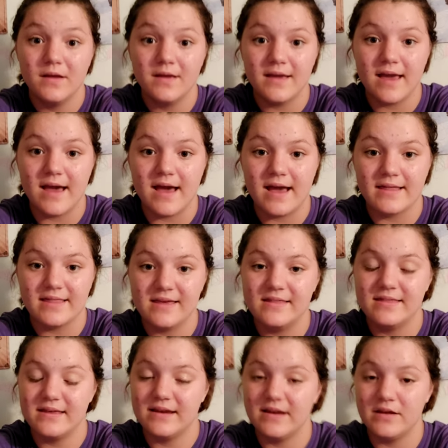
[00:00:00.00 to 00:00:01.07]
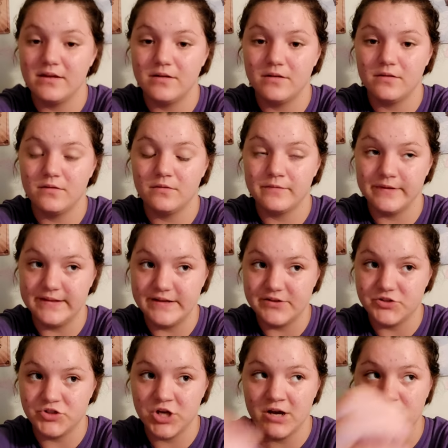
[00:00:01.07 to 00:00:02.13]
yeah i think they did a really good
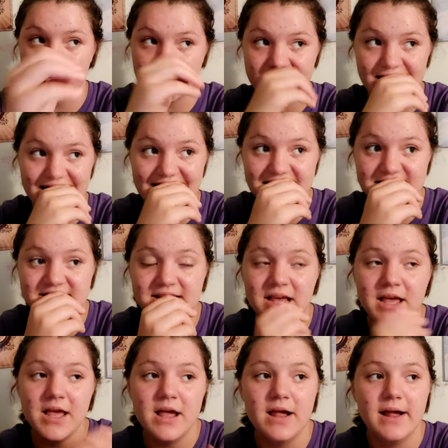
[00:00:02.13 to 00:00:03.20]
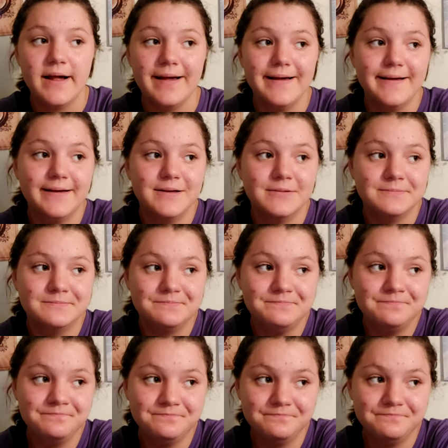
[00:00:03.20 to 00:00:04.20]
job with that um